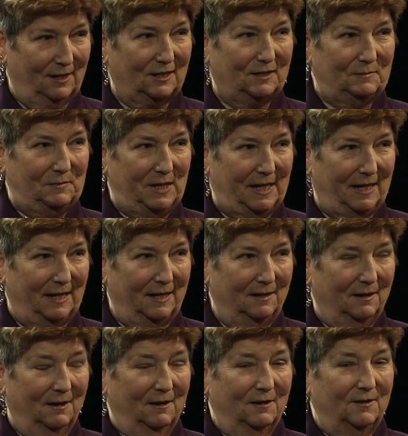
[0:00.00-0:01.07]
a committee
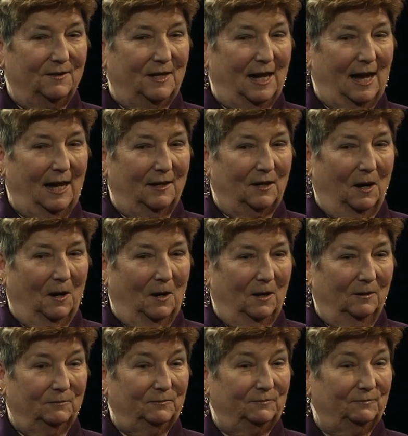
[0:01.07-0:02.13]
that,
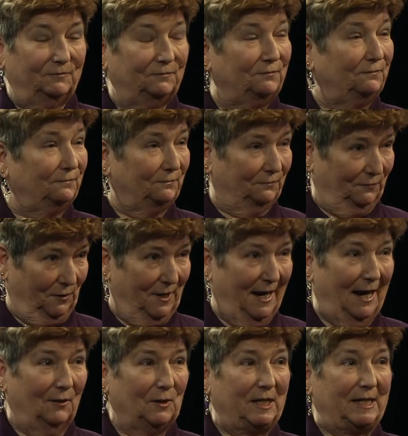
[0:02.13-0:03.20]
for
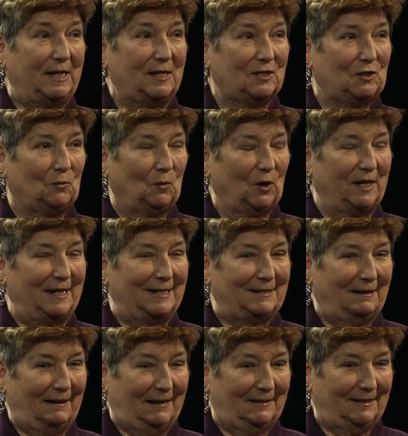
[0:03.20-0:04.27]
now at least, the working
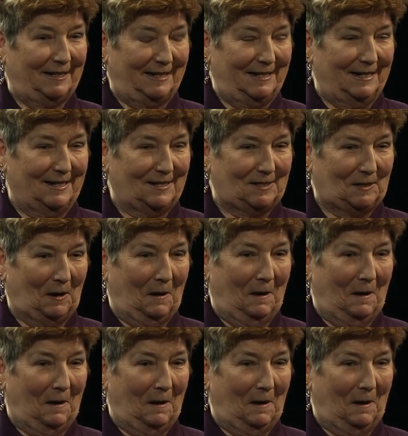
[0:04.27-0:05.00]
title is